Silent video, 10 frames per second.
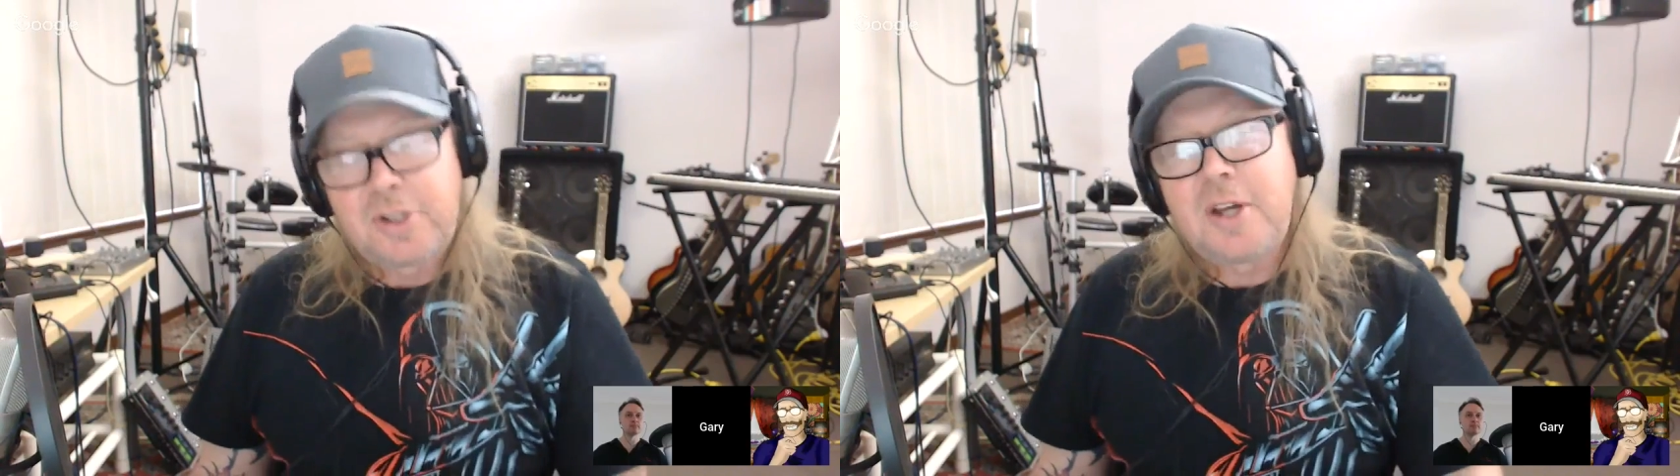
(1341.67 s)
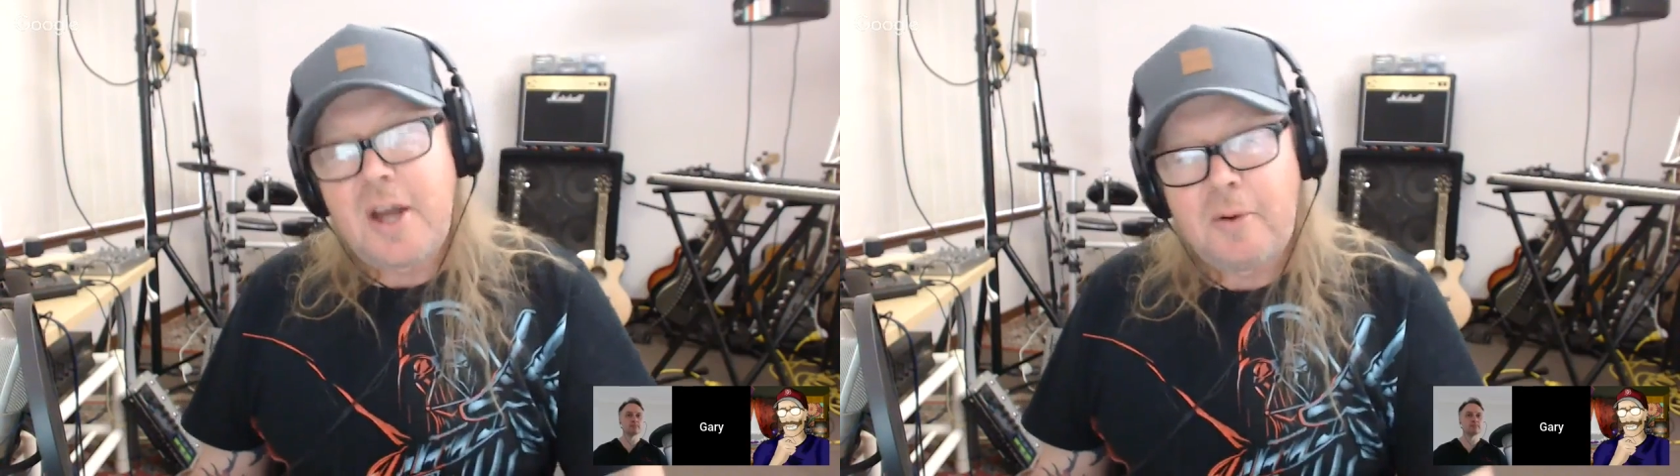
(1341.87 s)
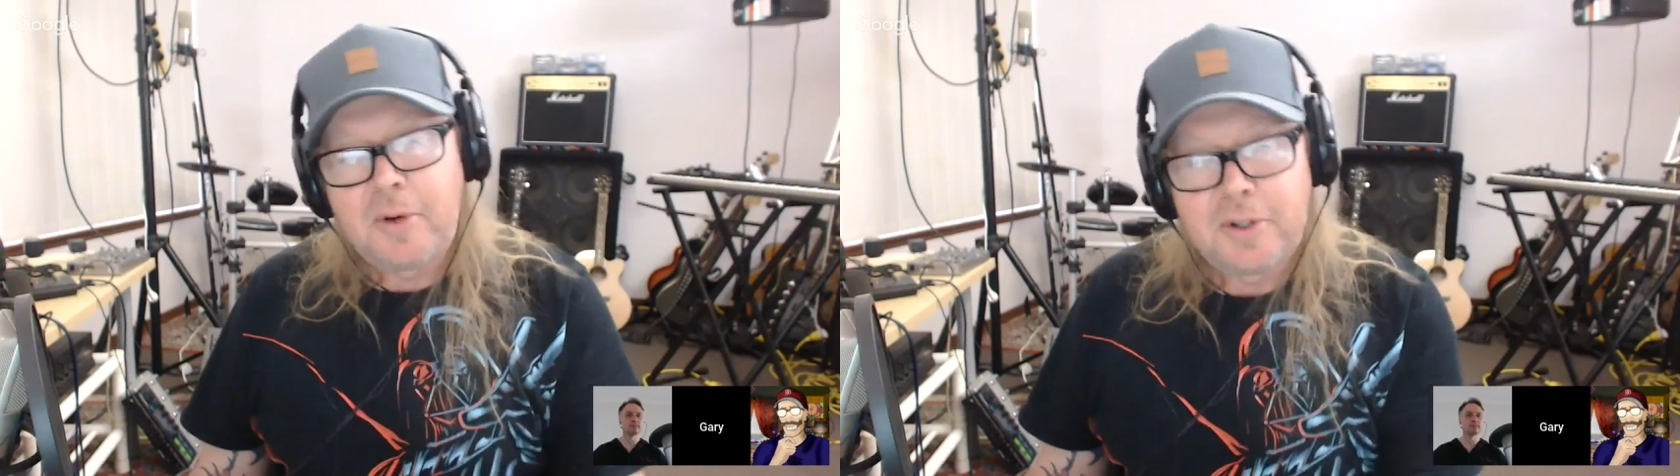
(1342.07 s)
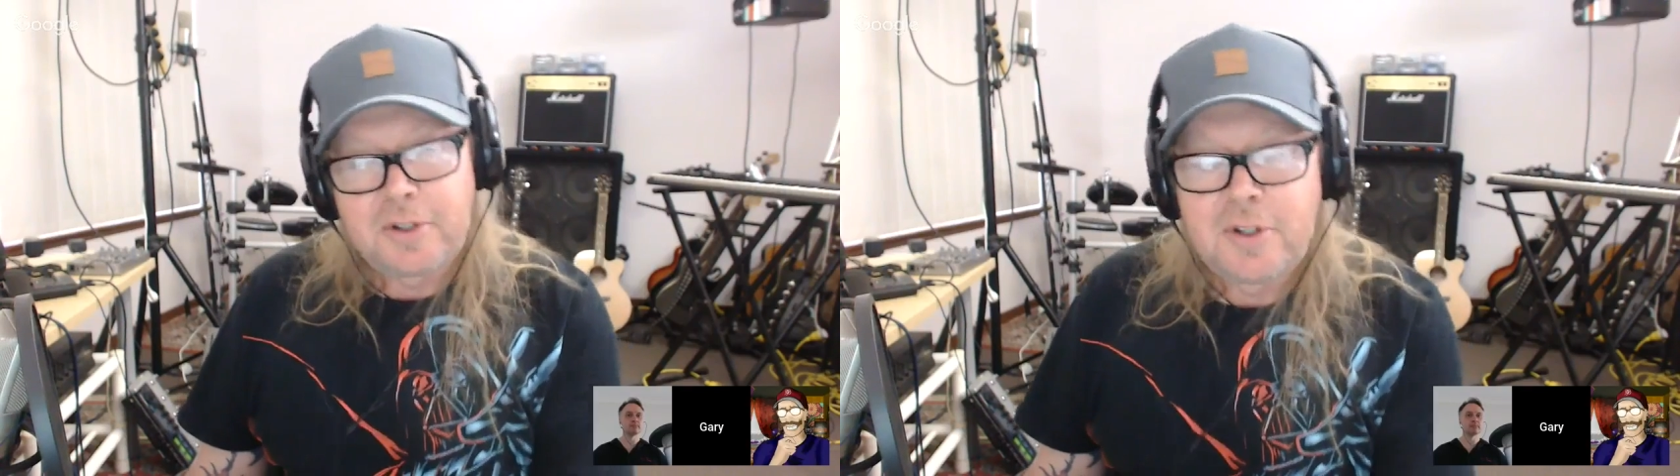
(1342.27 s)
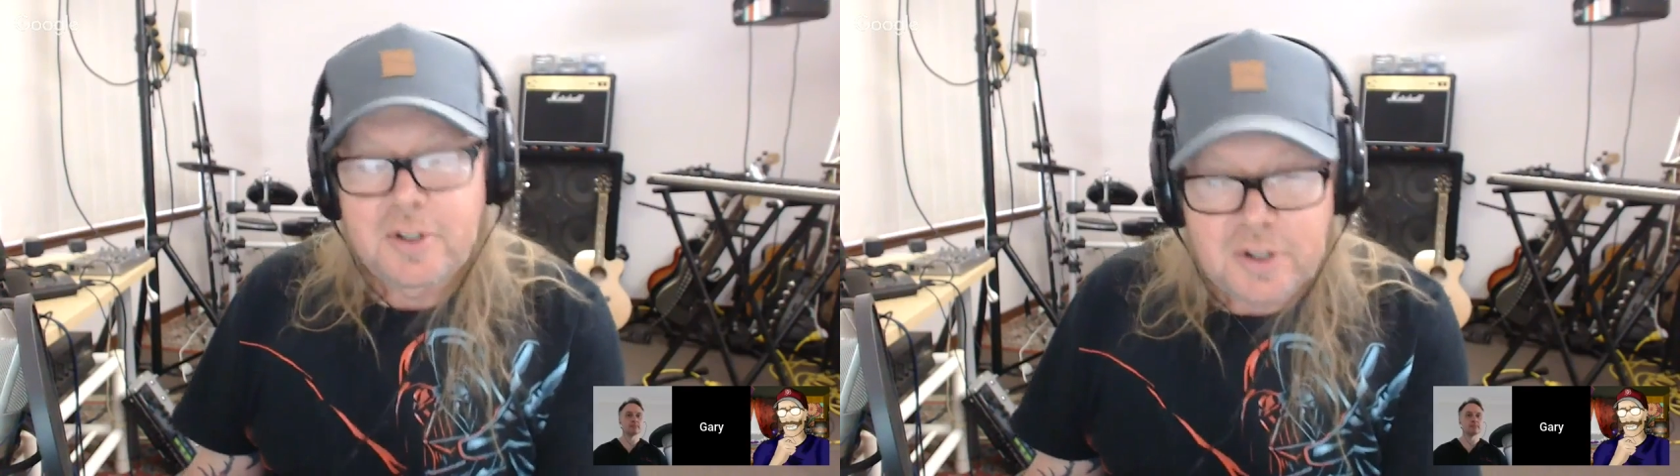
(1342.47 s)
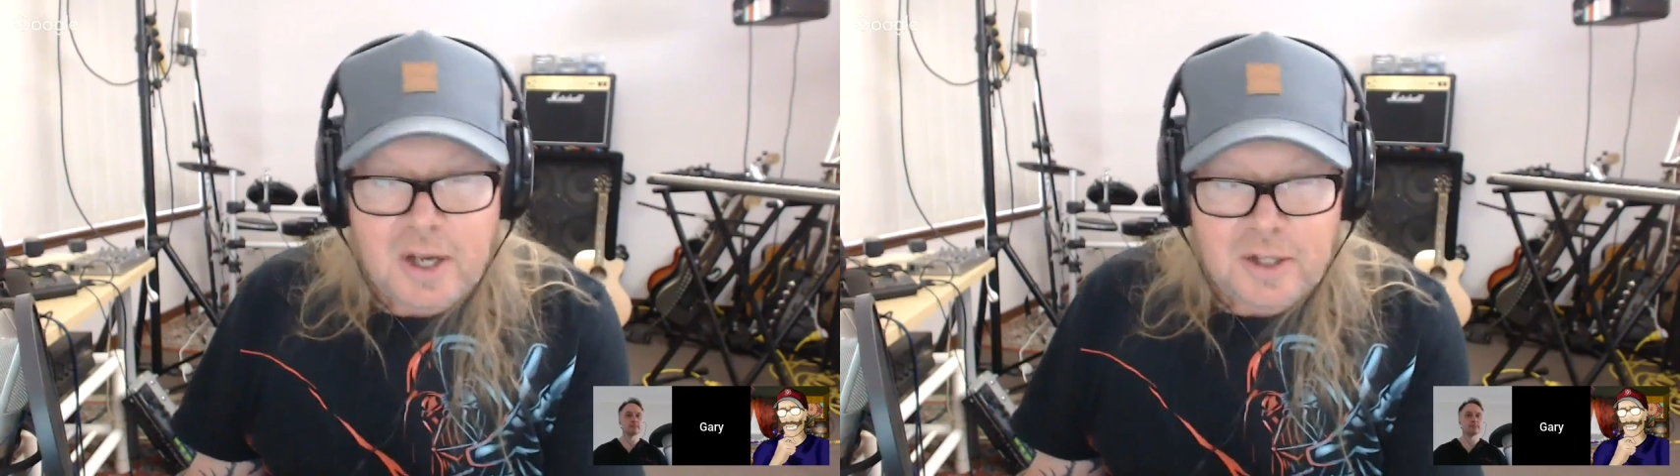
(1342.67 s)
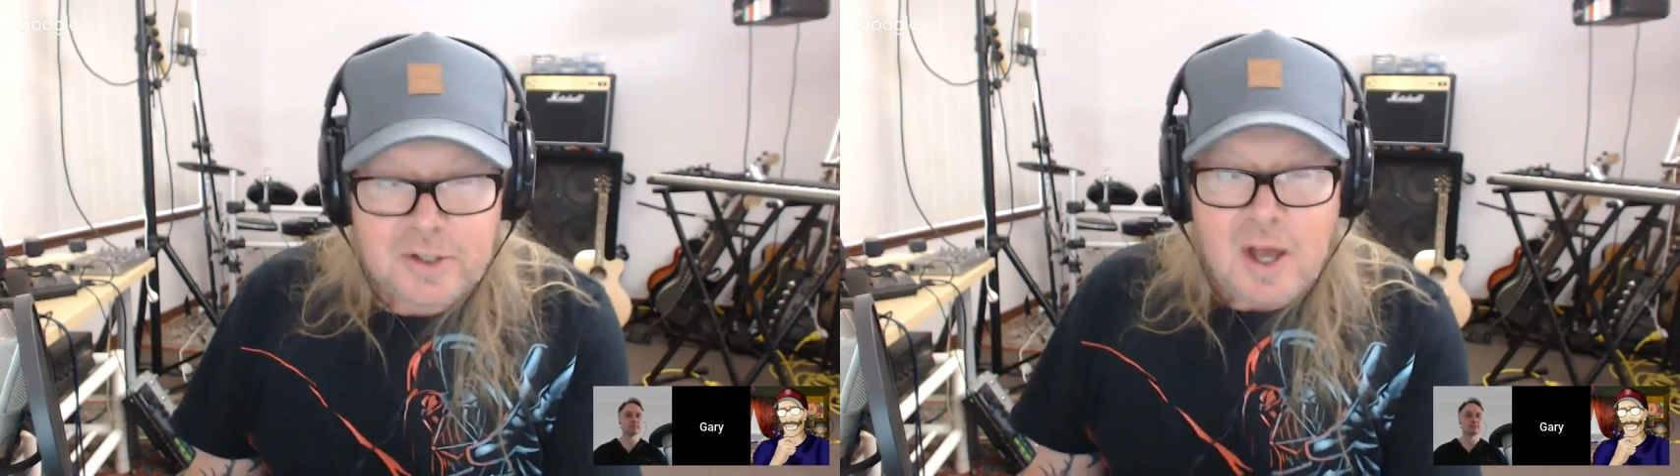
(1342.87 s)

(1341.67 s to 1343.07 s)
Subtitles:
areas in the states,